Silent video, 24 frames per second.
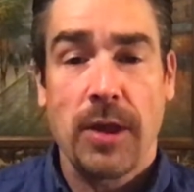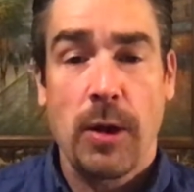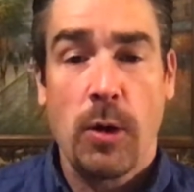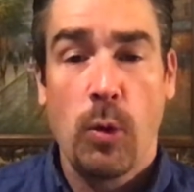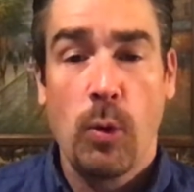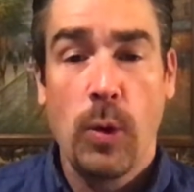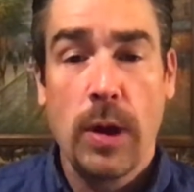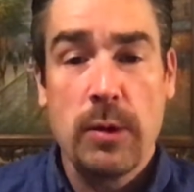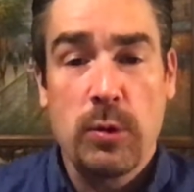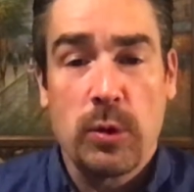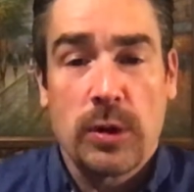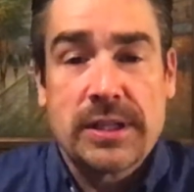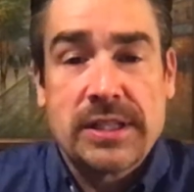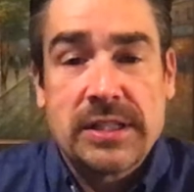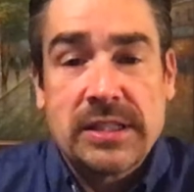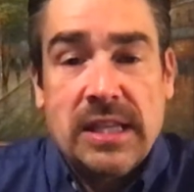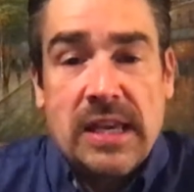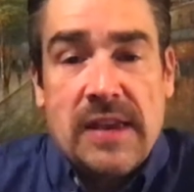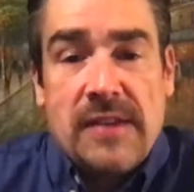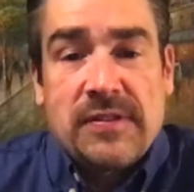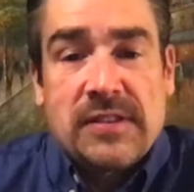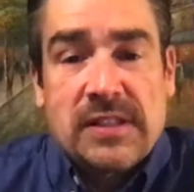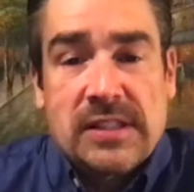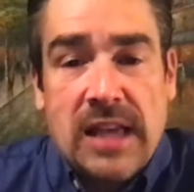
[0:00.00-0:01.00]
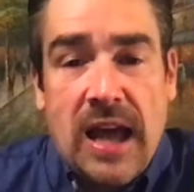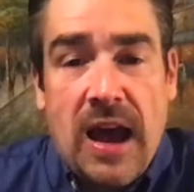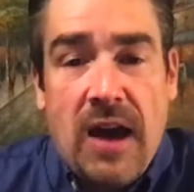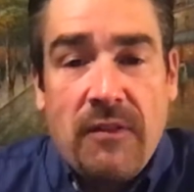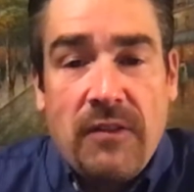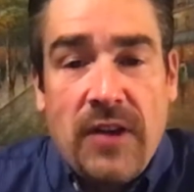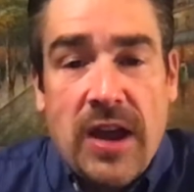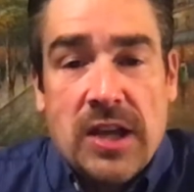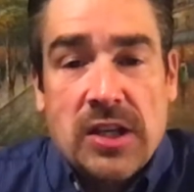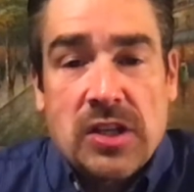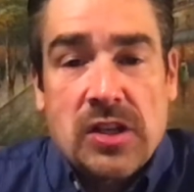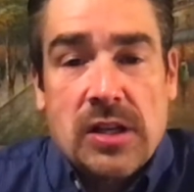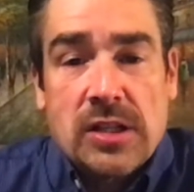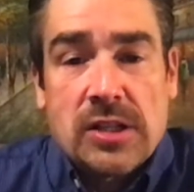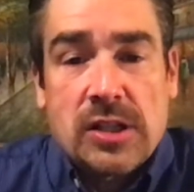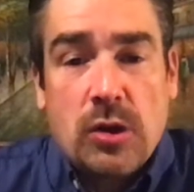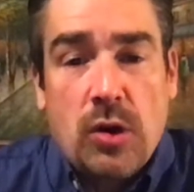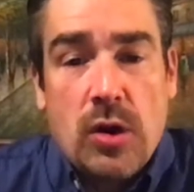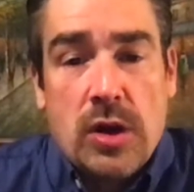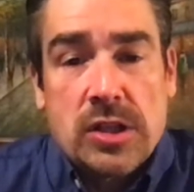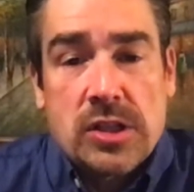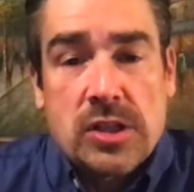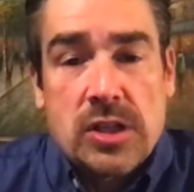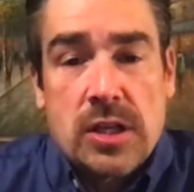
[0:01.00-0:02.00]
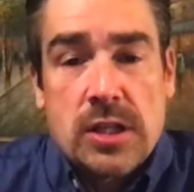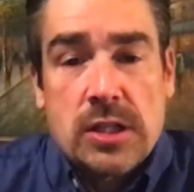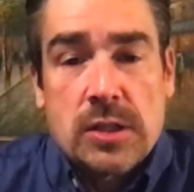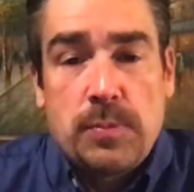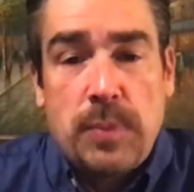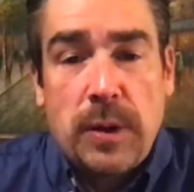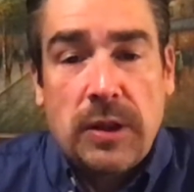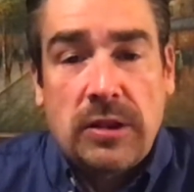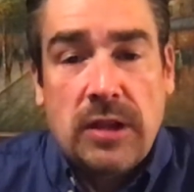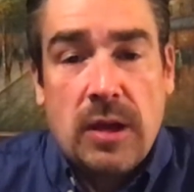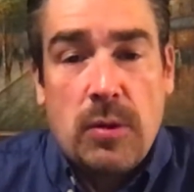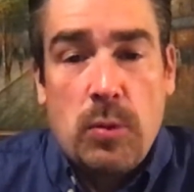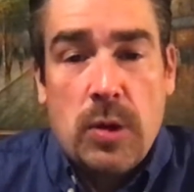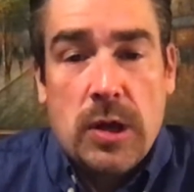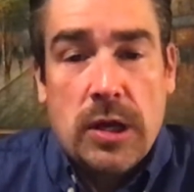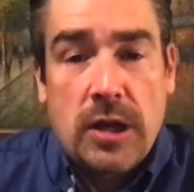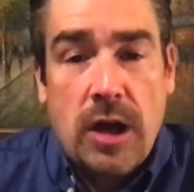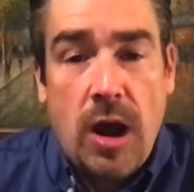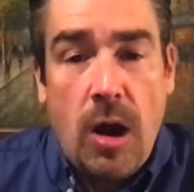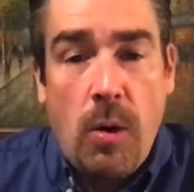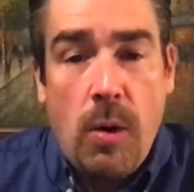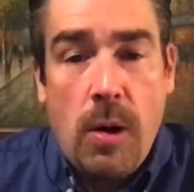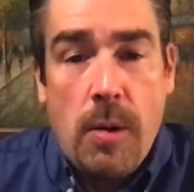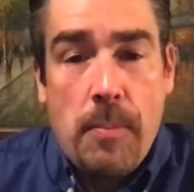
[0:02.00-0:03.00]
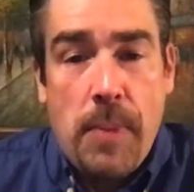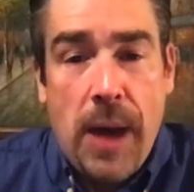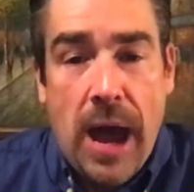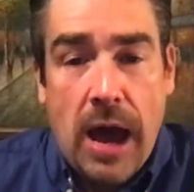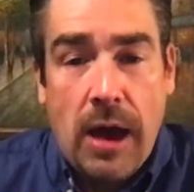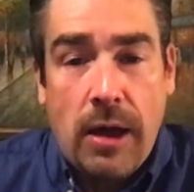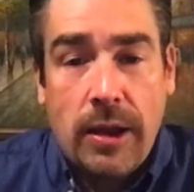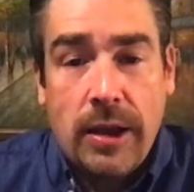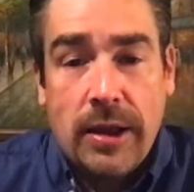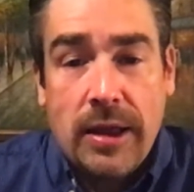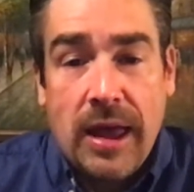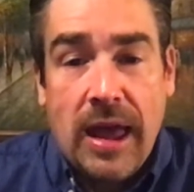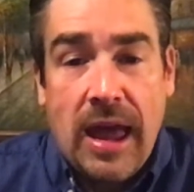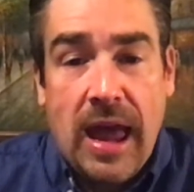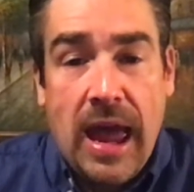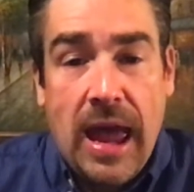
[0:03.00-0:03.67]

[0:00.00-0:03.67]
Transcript: we receive salvation as Christians, but then we go about,